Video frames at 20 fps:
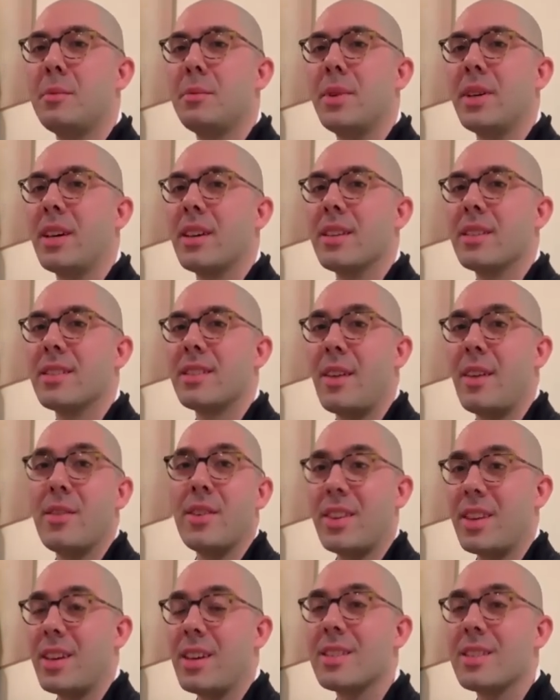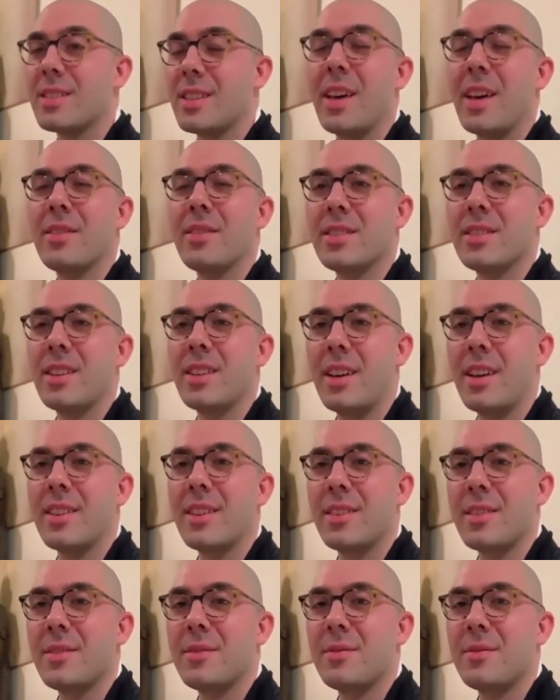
because everything is life and death.